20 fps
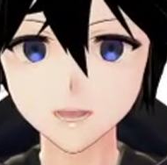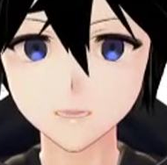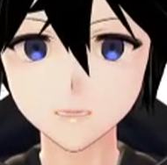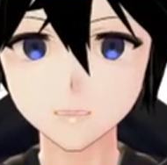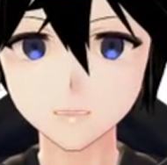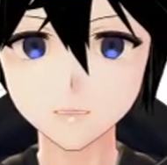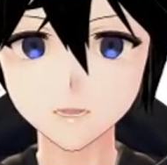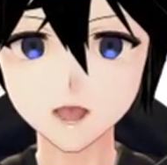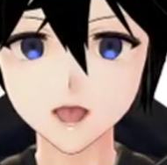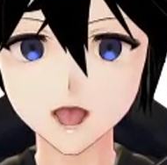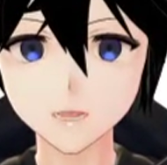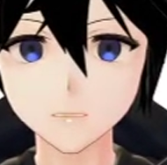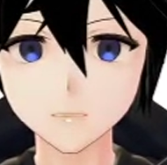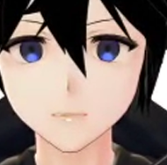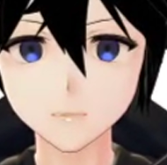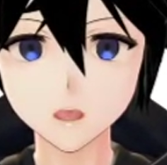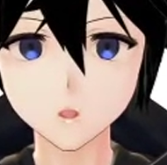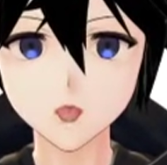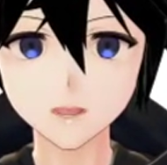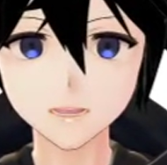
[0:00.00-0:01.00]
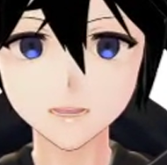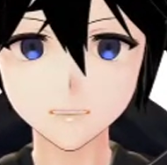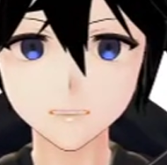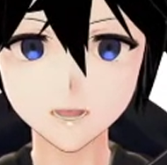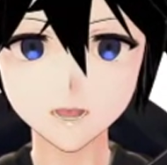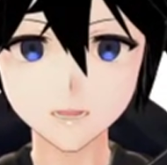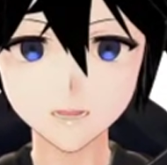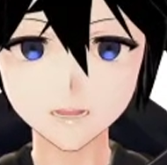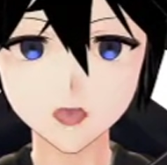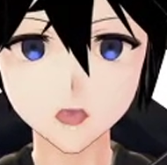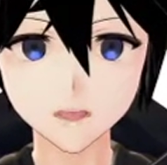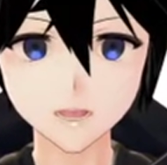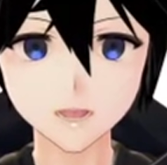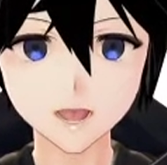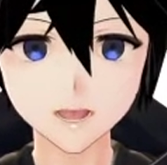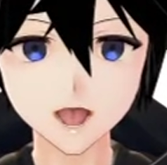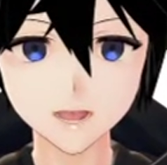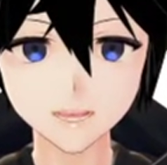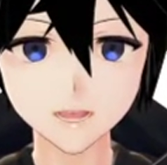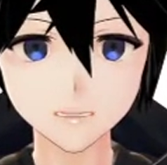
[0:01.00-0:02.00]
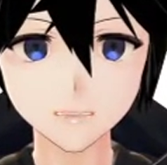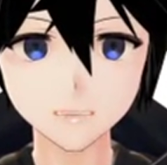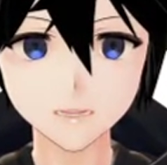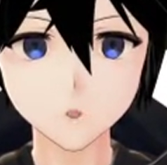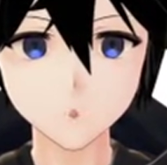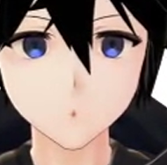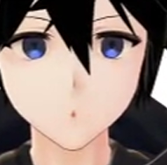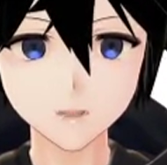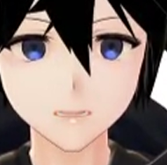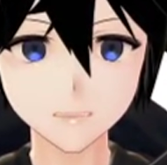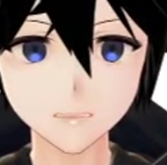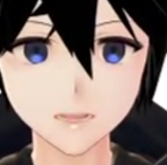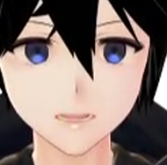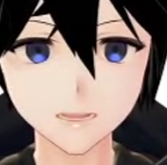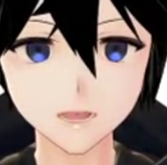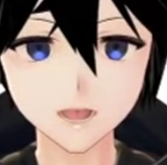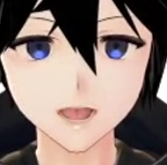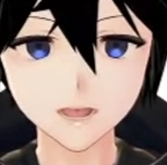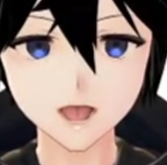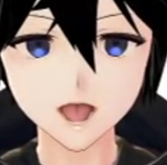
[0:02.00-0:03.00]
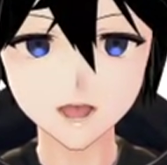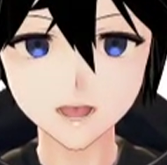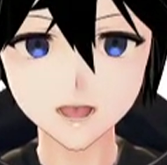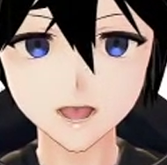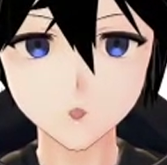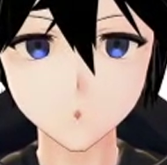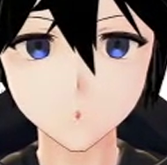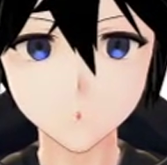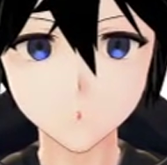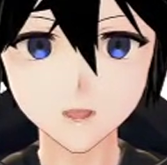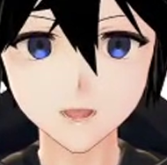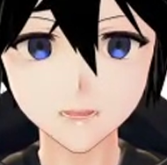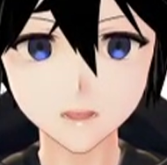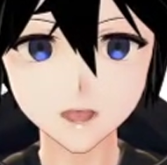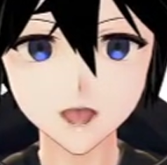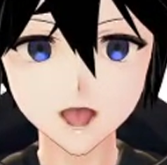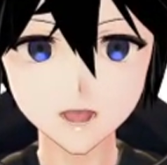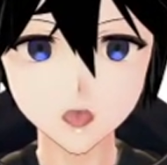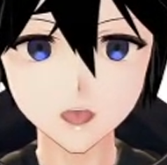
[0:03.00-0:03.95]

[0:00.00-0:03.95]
But once you've downloaded this, you'll want something like WinRAR to